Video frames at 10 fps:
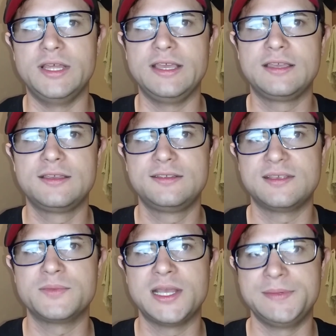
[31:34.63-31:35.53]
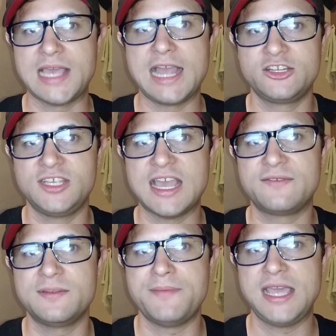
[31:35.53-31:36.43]
Like, sometimes I actually
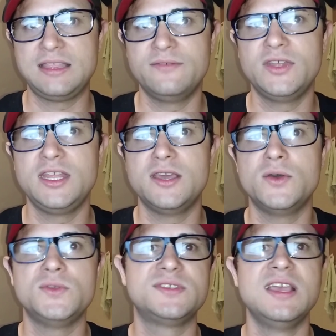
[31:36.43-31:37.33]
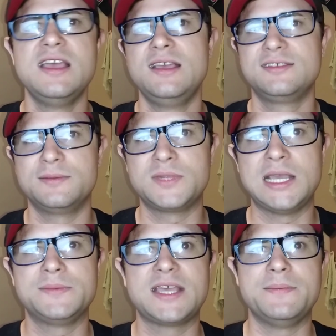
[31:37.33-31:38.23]
have to make the videos.
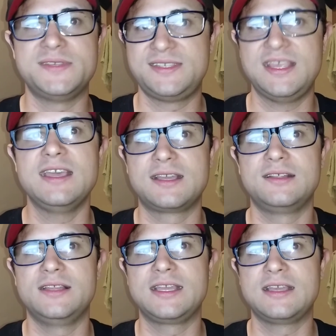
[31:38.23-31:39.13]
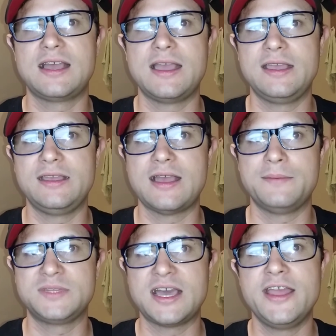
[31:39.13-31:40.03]
Sometimes I'm sick, like I,
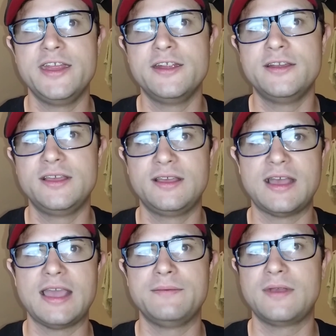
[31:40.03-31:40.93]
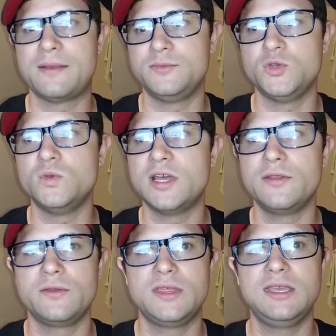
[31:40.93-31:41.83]
I'm tired, I, I'm doing
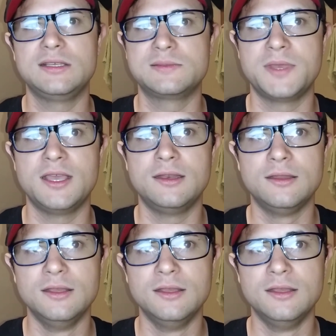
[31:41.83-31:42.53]
other things, man.